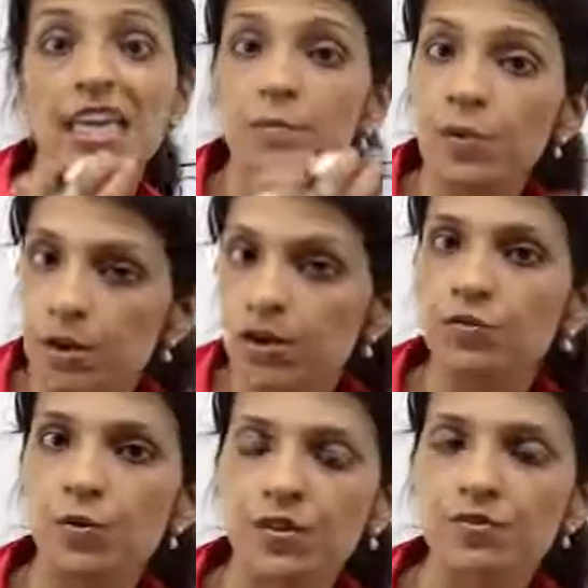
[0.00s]
capable
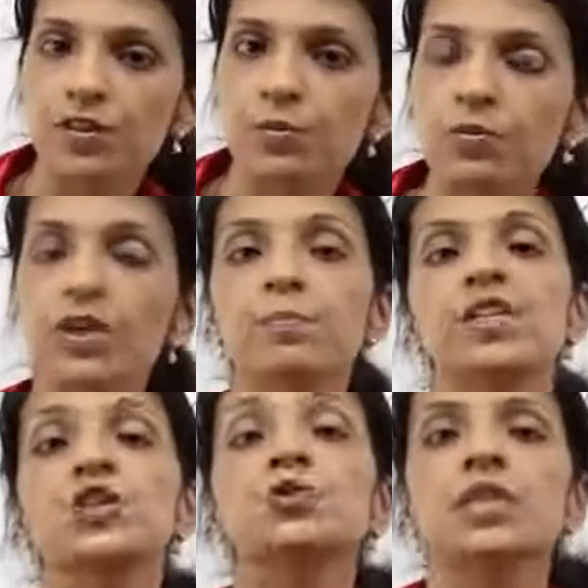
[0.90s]
of going for the movie
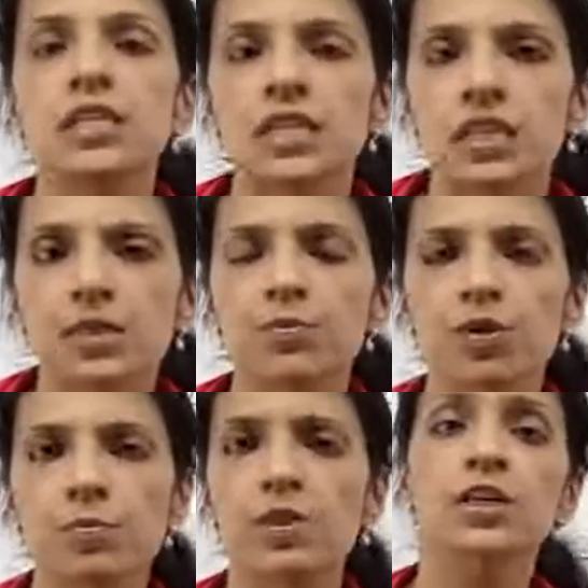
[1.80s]
but you didn't.
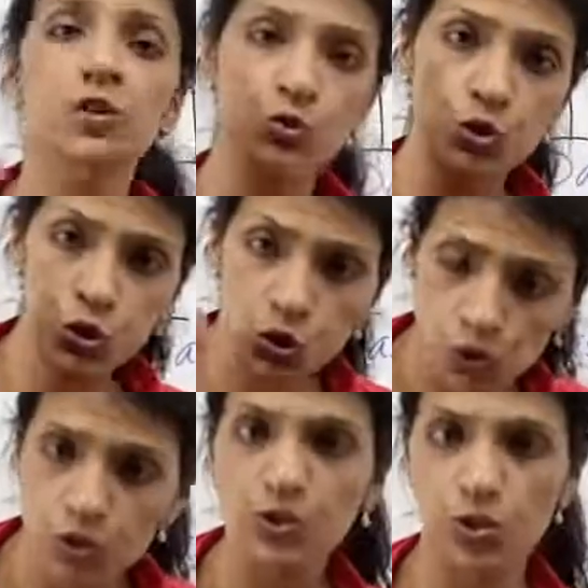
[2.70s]
Probably you
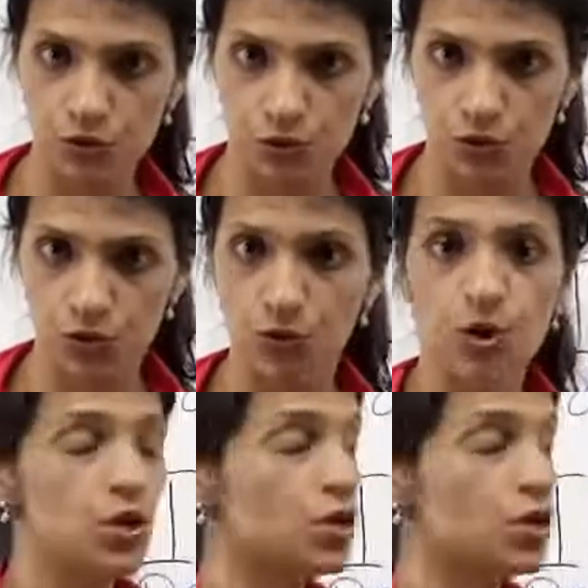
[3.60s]
chose not to do.